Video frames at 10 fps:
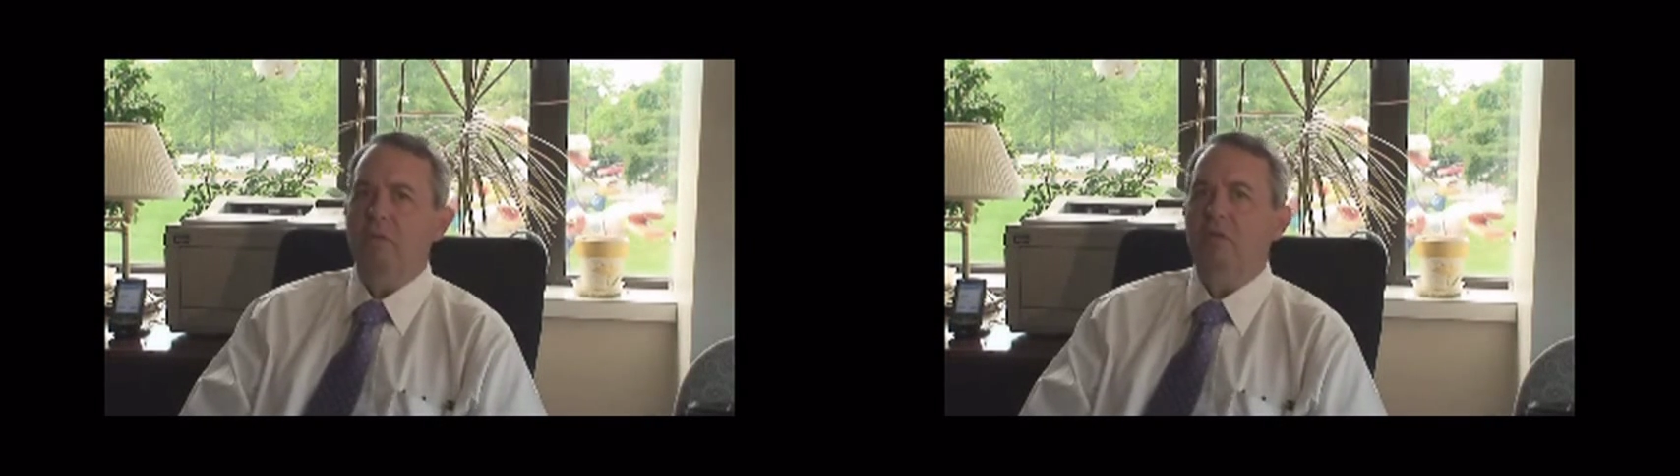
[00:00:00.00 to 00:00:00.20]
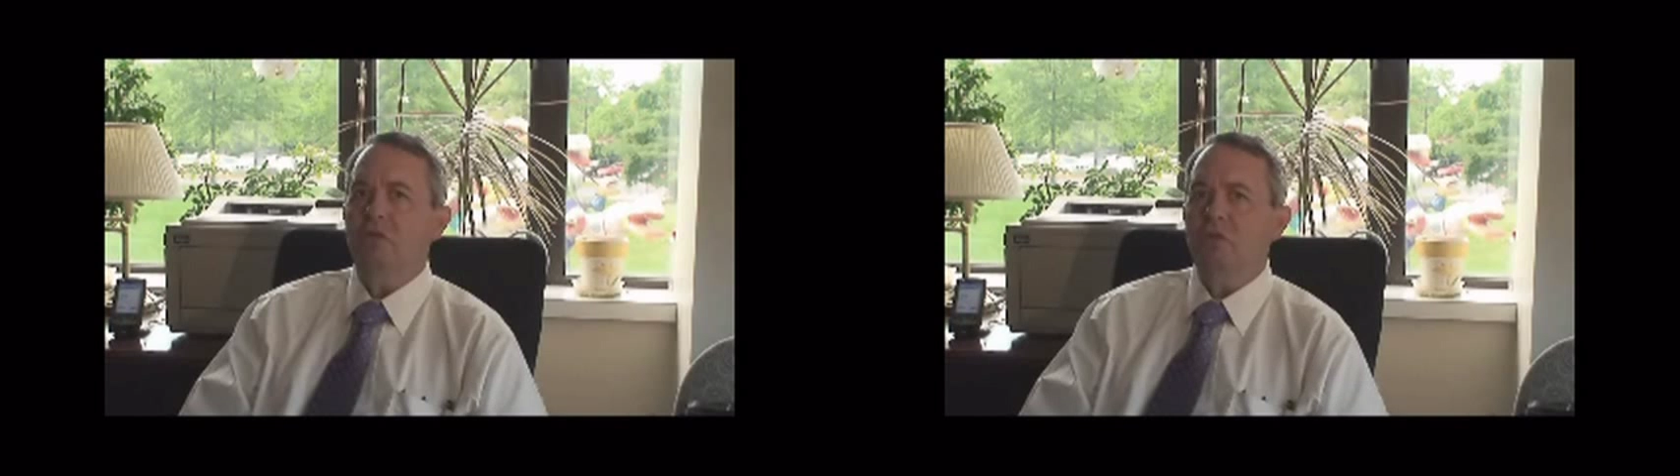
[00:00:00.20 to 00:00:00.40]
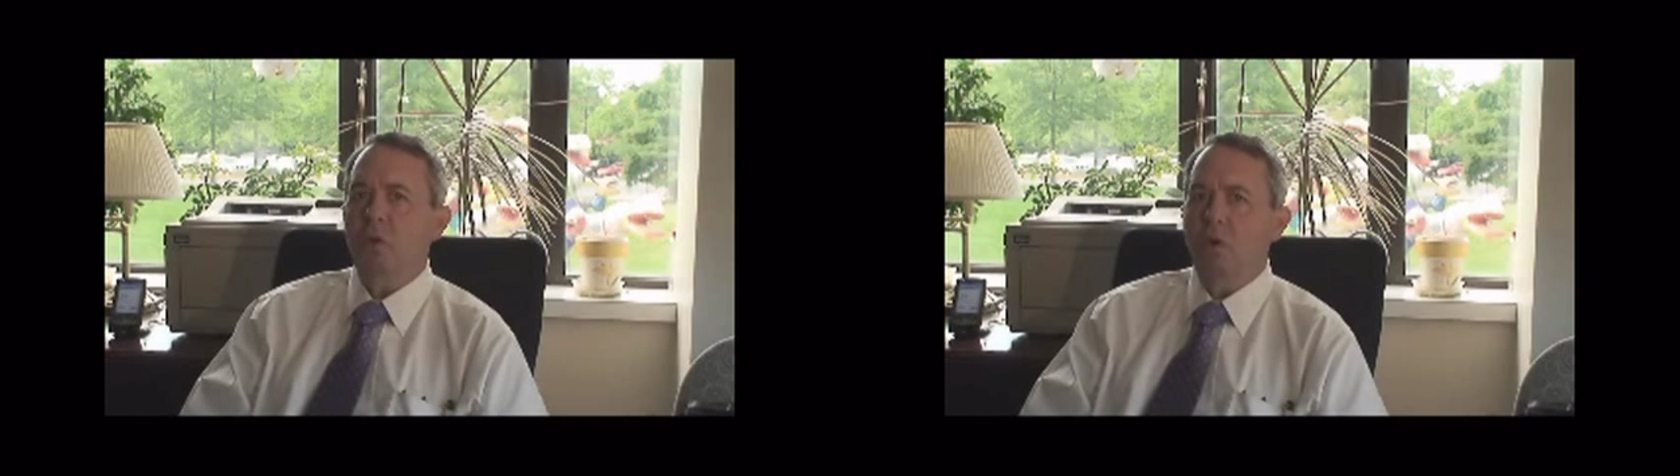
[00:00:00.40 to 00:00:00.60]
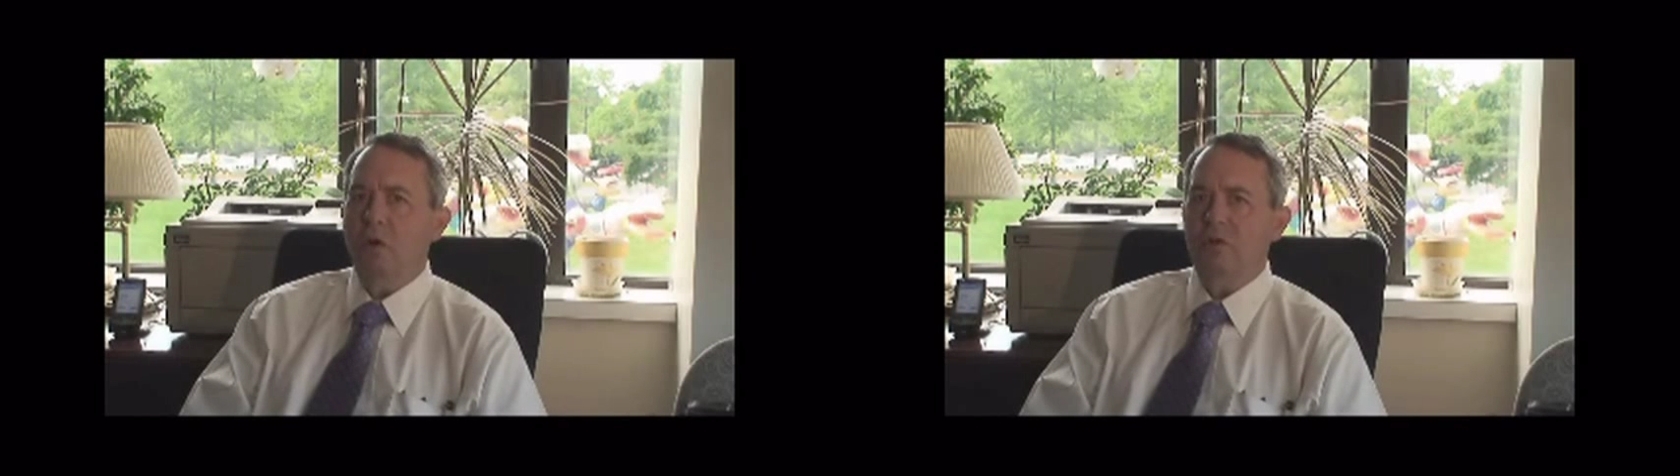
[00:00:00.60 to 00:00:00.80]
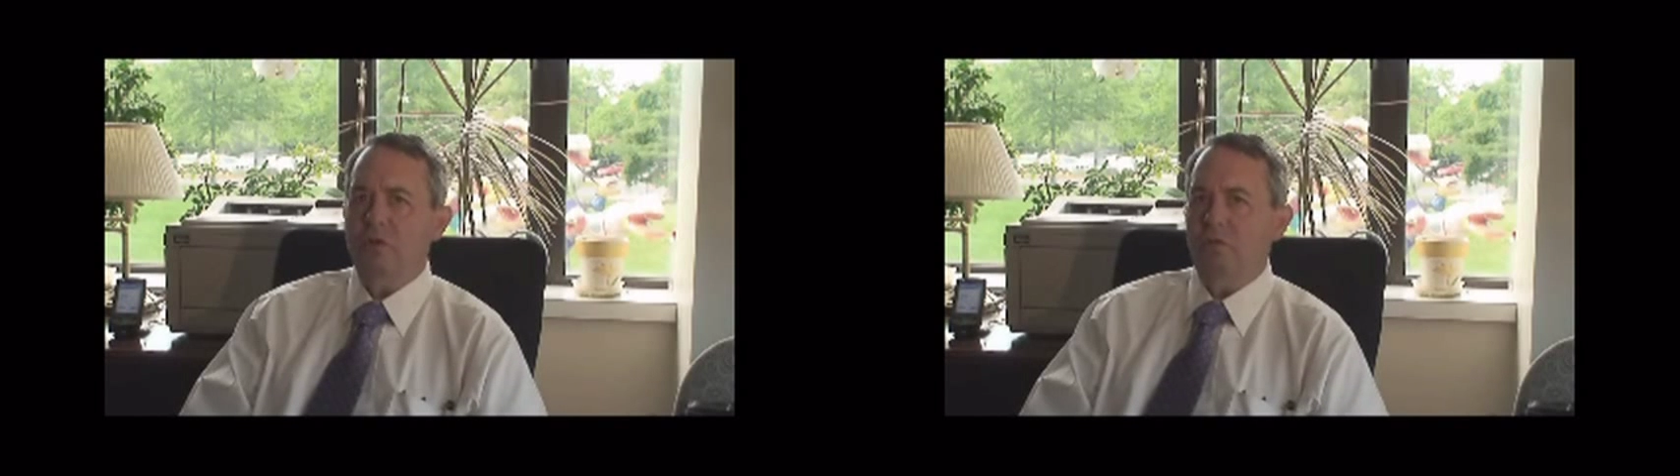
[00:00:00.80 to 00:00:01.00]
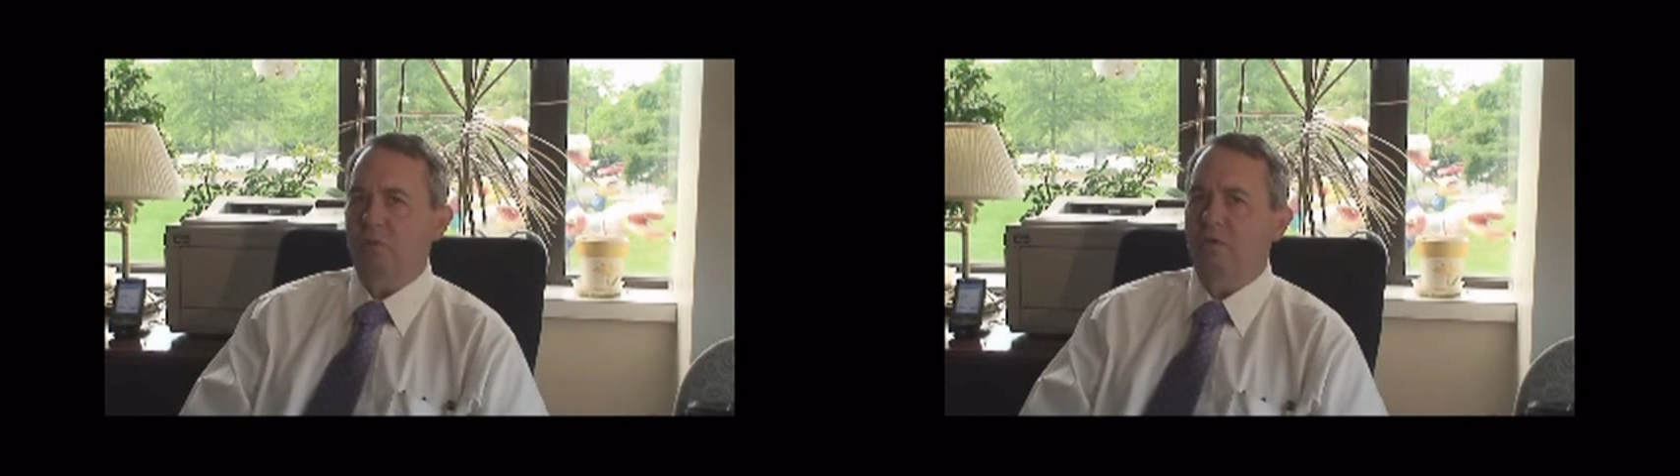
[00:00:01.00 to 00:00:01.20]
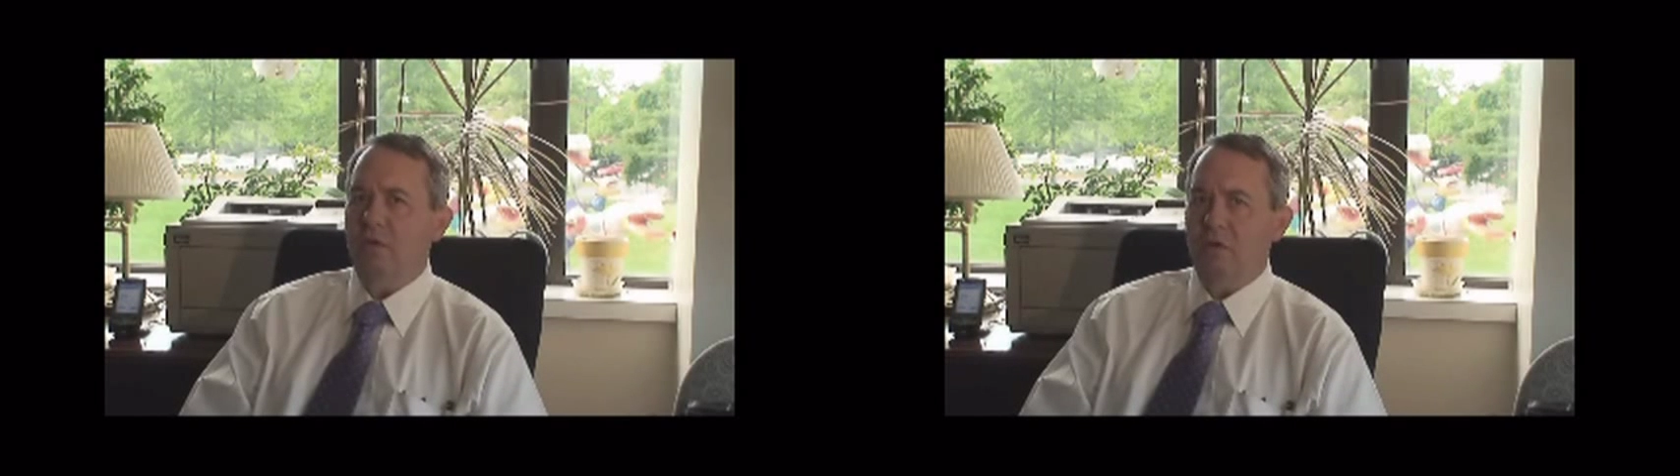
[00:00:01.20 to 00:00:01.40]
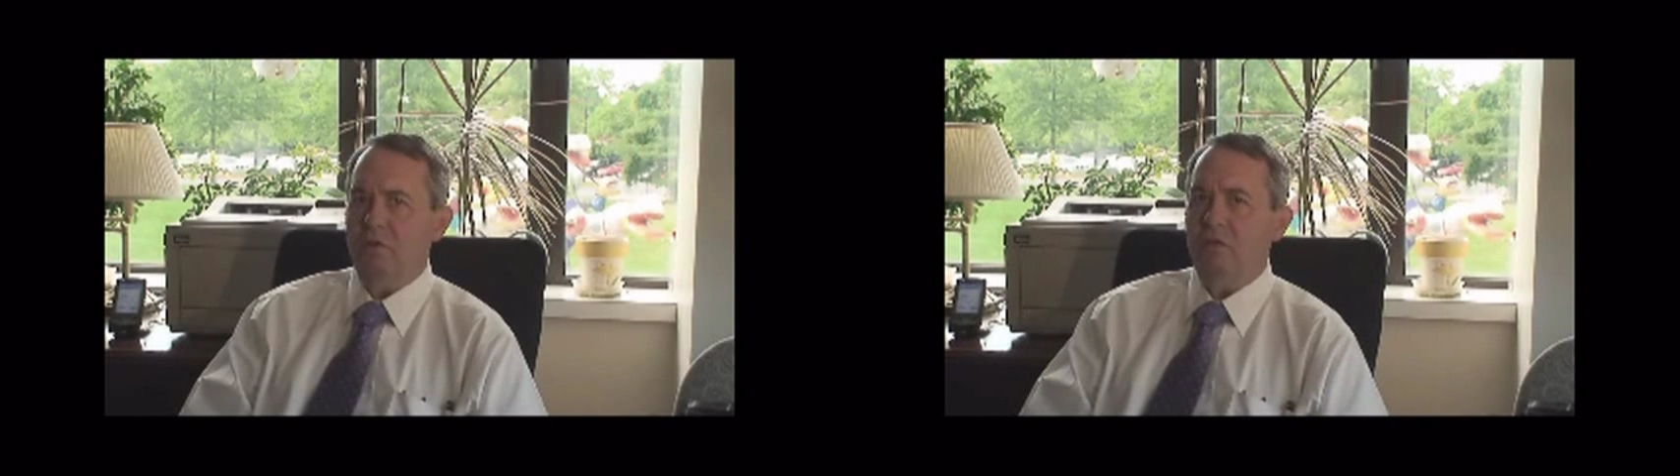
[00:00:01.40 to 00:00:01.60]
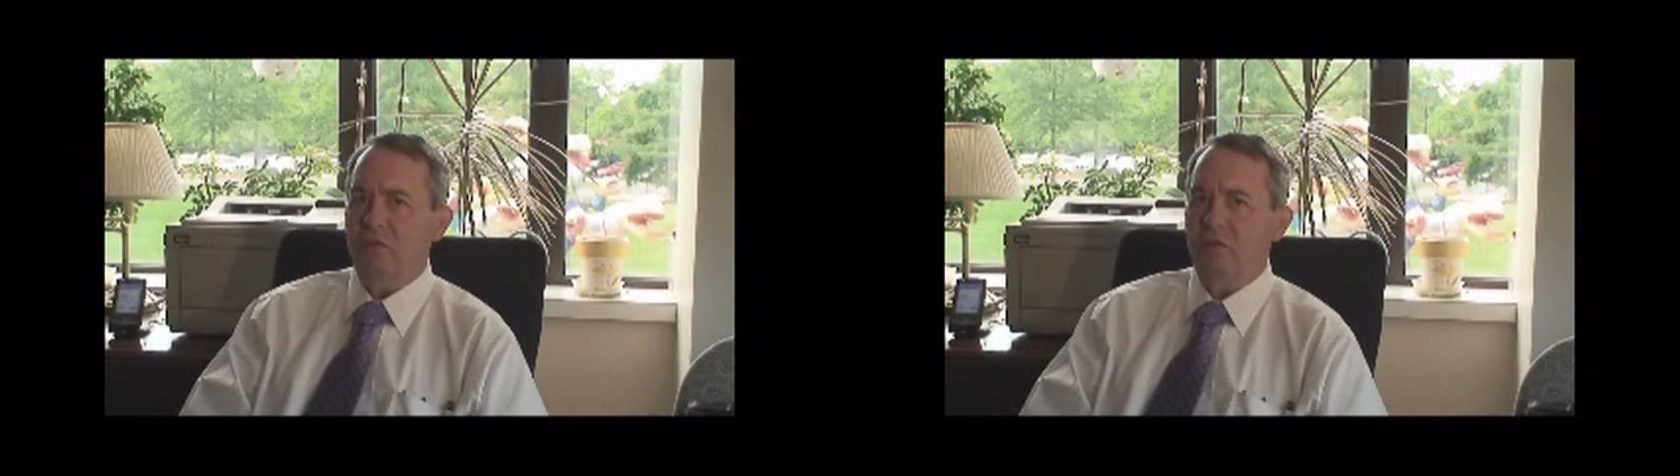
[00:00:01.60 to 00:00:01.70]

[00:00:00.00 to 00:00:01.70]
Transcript: which is also reversed